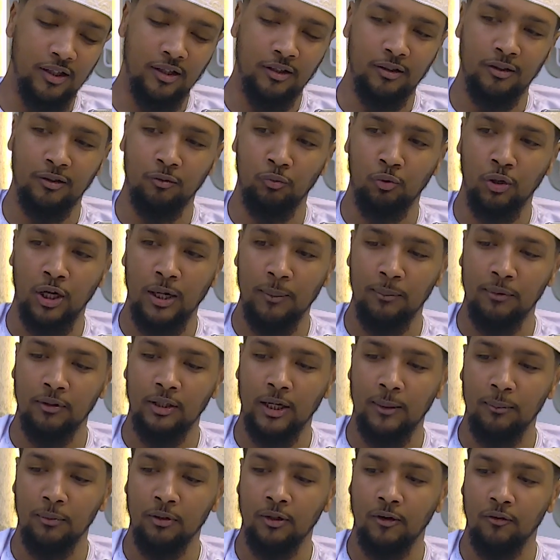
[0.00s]
what
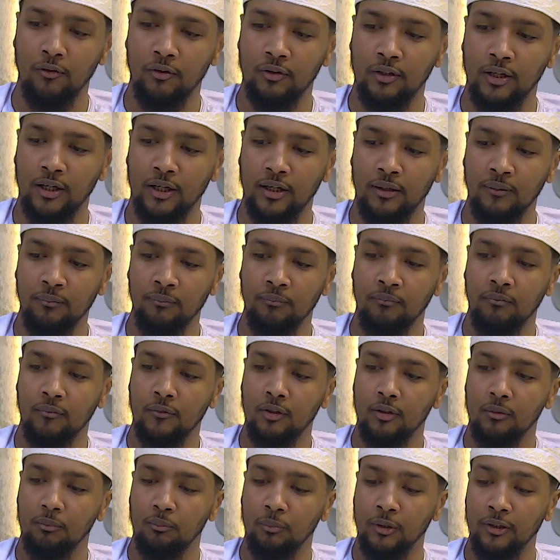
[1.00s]
happened after that.
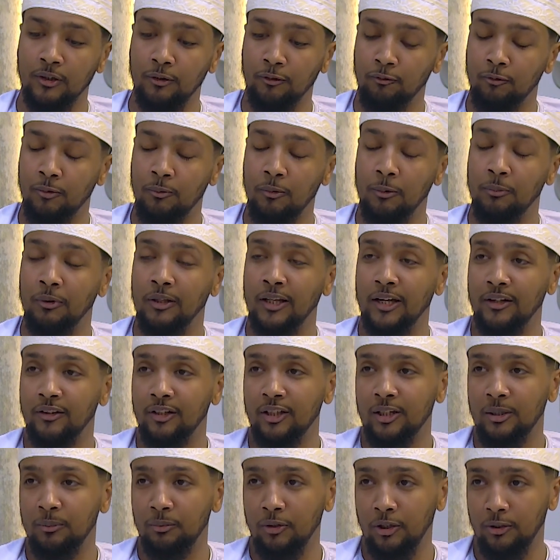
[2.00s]
But from a
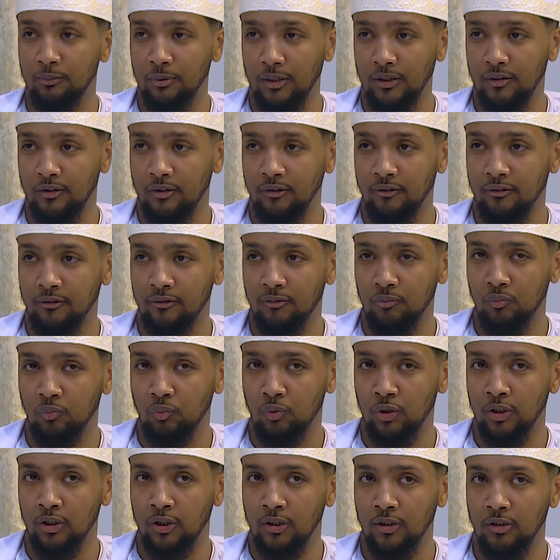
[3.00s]
Banaadiri perspective,
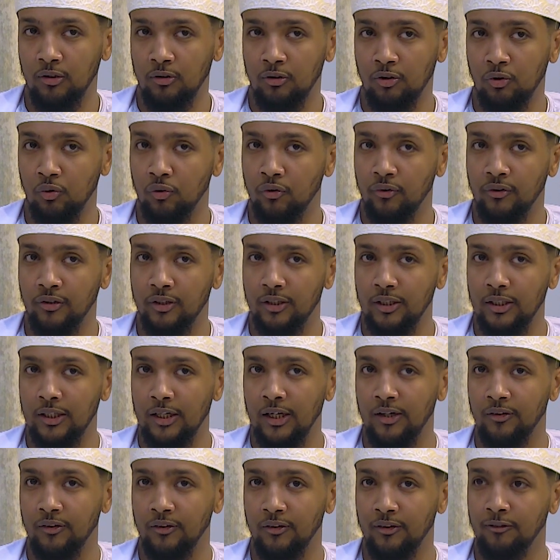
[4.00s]
we don't see it
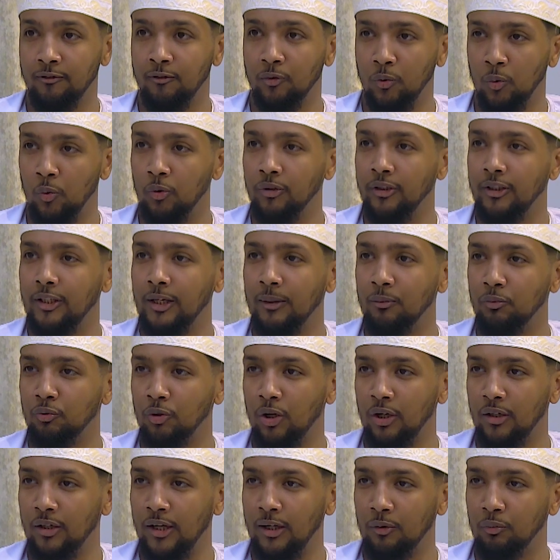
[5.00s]
as a civil war when they came to
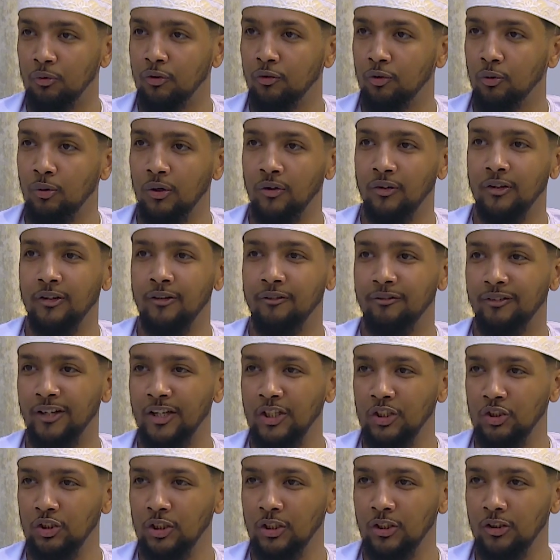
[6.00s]
our land. We saw it as an
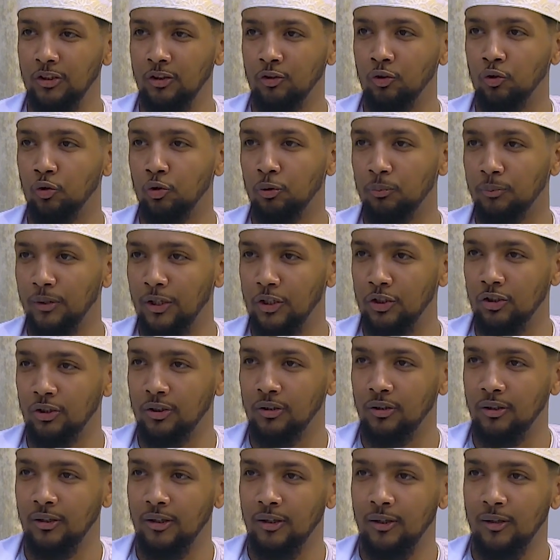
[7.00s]
invasion, an
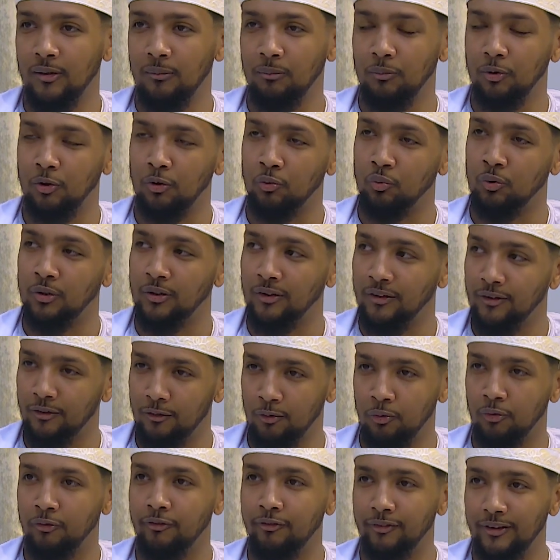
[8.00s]
occupation, because we can
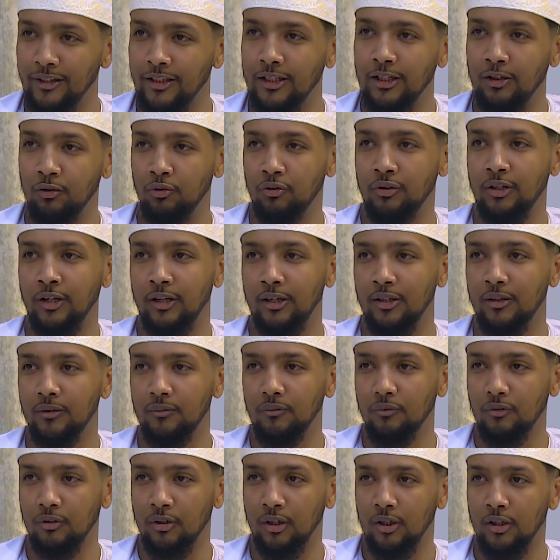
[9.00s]
still feel it today.
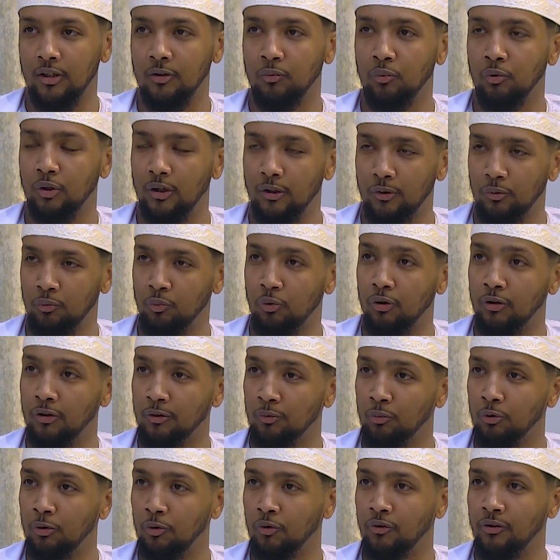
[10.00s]
What
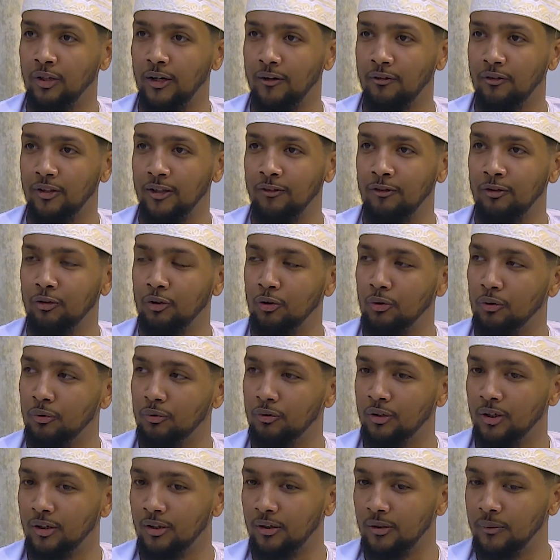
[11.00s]
was left, even
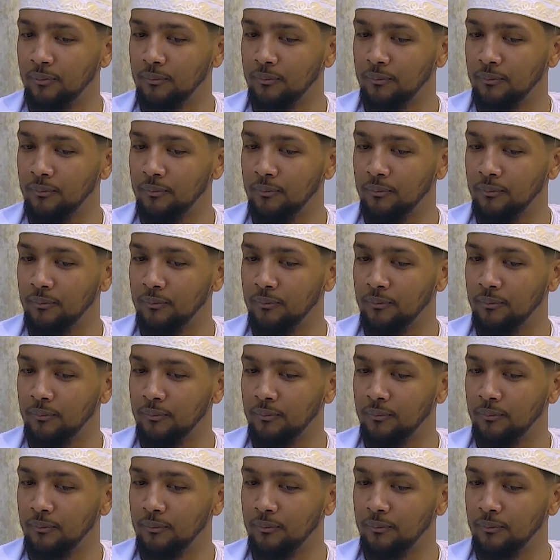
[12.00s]
though